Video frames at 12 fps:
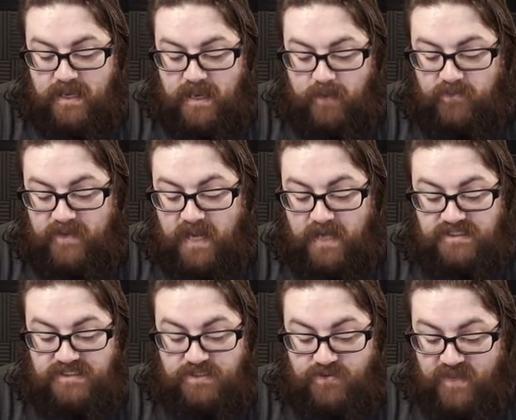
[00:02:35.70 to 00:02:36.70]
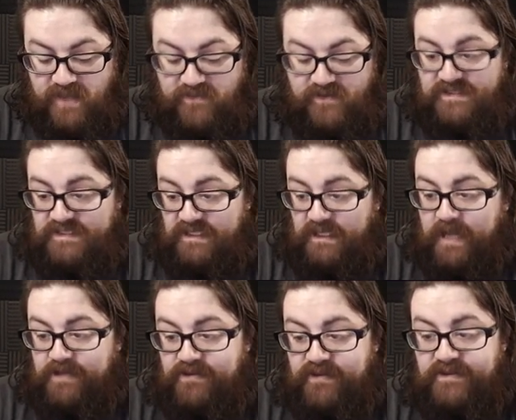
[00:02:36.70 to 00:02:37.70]
be honest, you think this is a lot. You
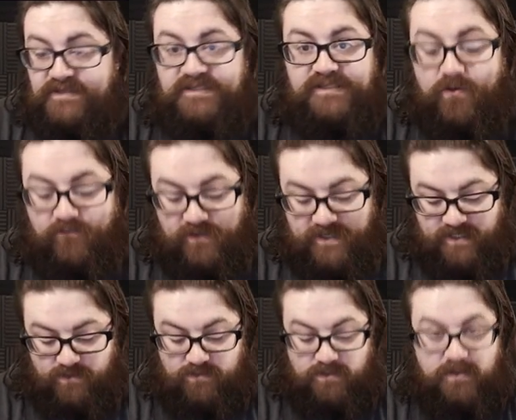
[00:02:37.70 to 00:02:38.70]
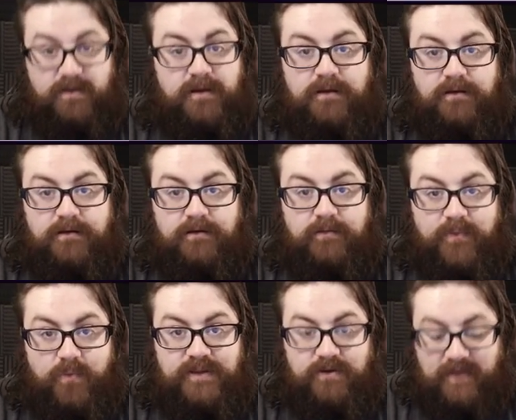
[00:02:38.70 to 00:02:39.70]
think this is overkill, but when
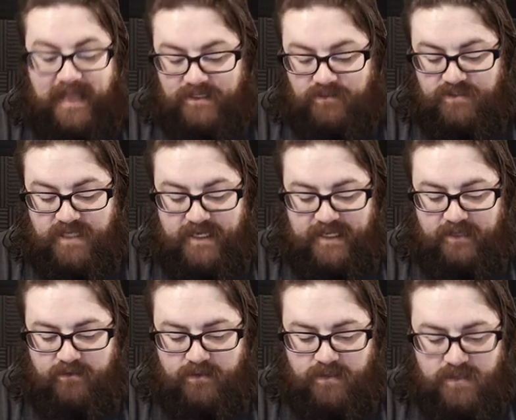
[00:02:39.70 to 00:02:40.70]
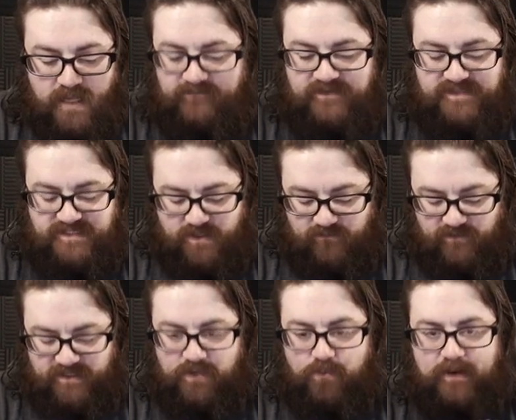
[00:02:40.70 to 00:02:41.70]
you're lino cutting, none of this is
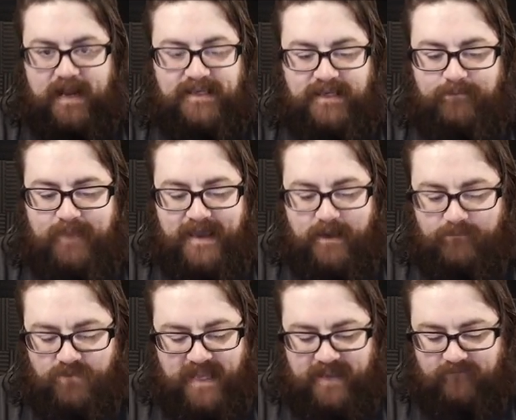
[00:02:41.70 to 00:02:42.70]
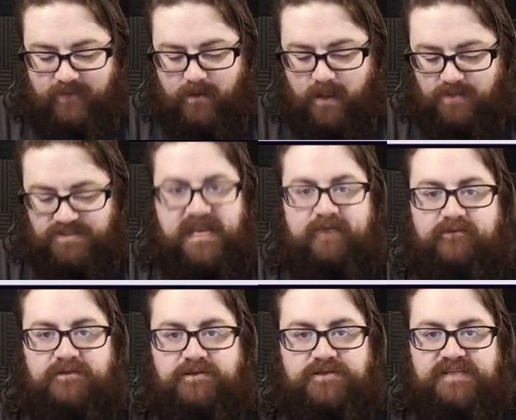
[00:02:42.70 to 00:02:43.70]
overkill. When I get mine, I'll just have
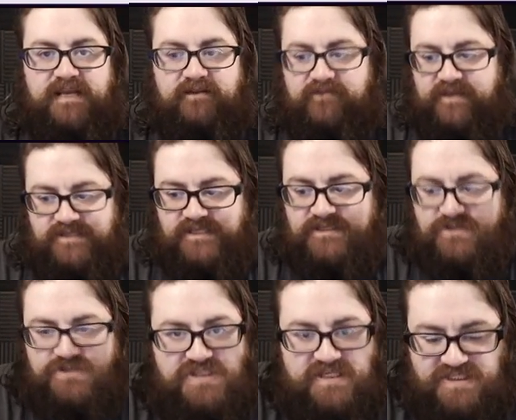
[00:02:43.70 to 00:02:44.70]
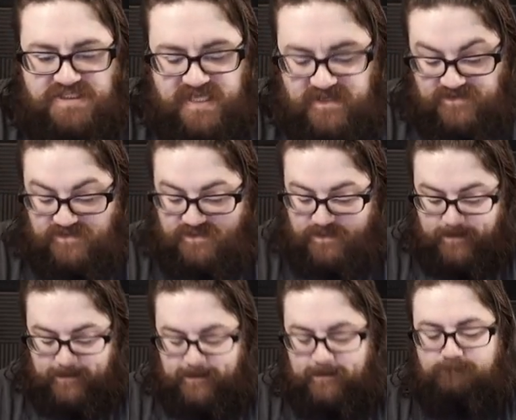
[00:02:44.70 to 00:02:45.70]
another set of these. These are just genius.
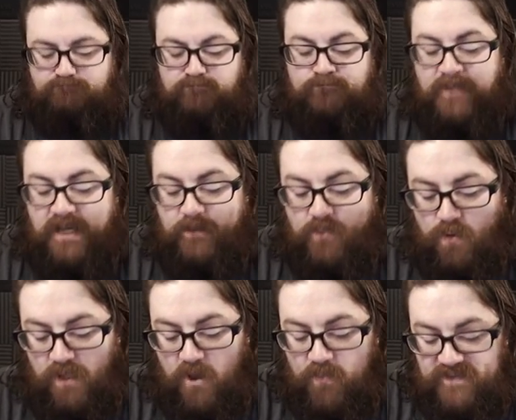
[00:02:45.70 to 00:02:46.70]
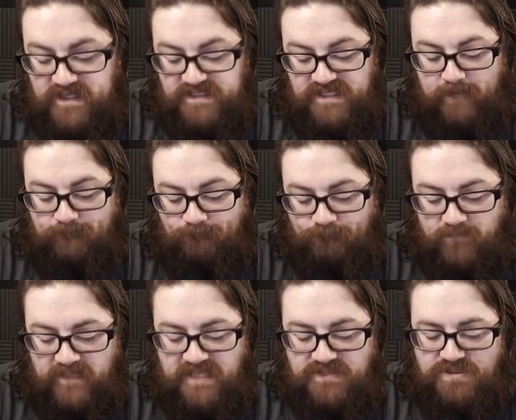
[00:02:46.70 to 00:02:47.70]
But we'll open these up.
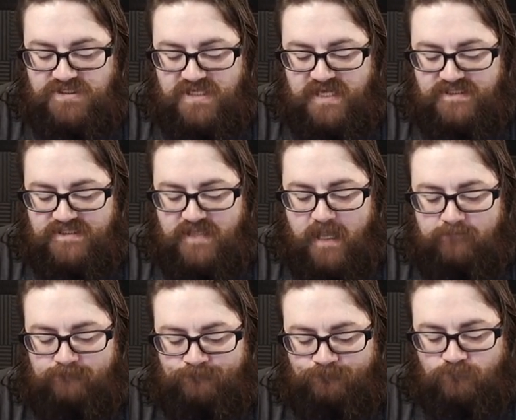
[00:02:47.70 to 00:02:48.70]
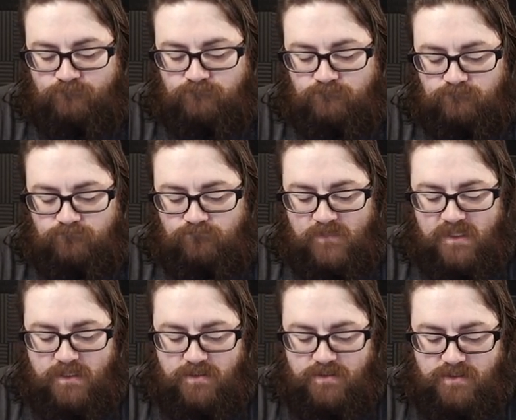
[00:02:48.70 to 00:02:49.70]
These are just,
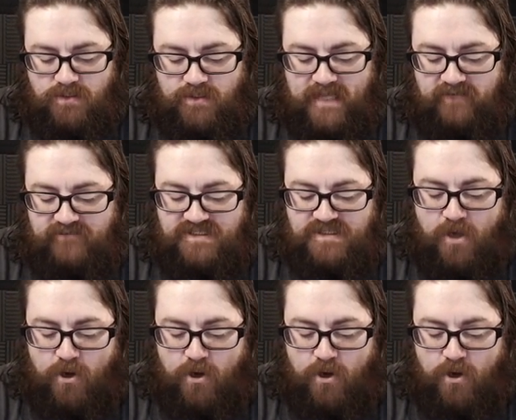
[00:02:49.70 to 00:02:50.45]
you're kind of a starter